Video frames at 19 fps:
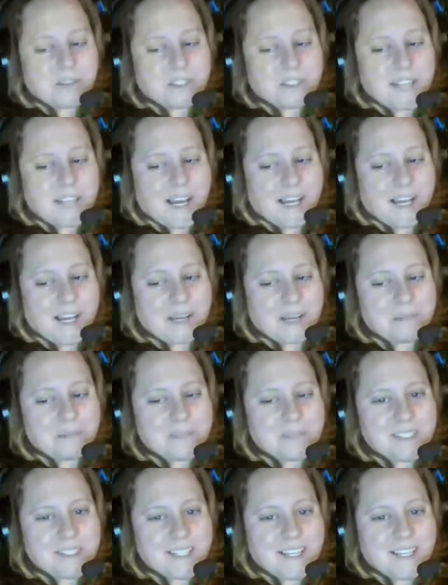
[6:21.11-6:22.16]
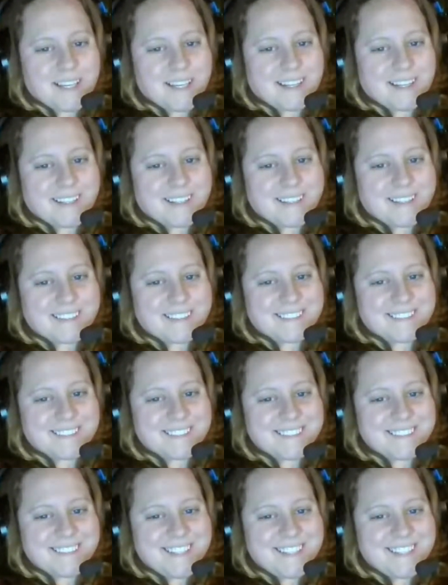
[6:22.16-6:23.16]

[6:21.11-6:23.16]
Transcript: times, and